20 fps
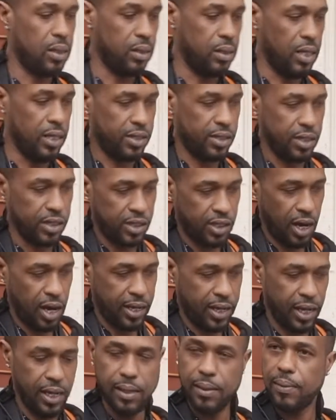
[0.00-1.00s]
This is the
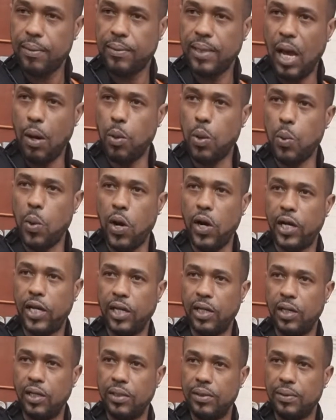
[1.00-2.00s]
circuit that we're
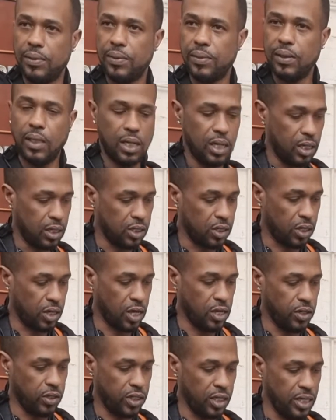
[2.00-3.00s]
working on. So
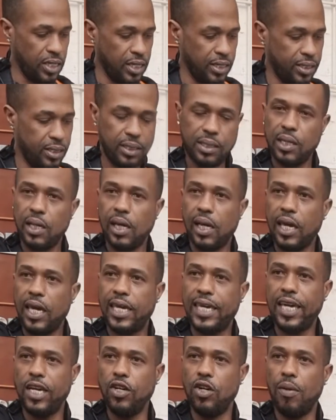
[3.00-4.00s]
can you see this?
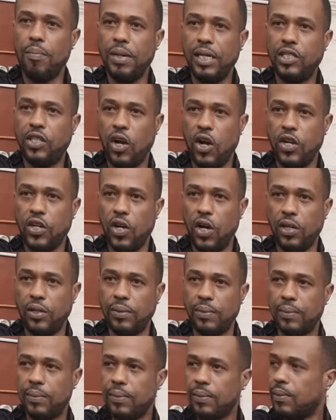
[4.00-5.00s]
It cannot be turned
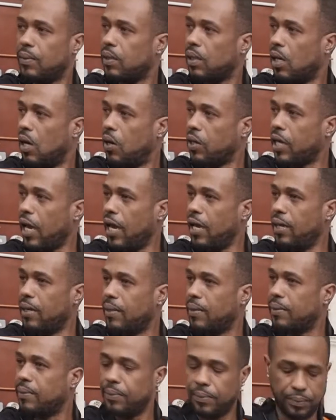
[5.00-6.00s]
on, okay?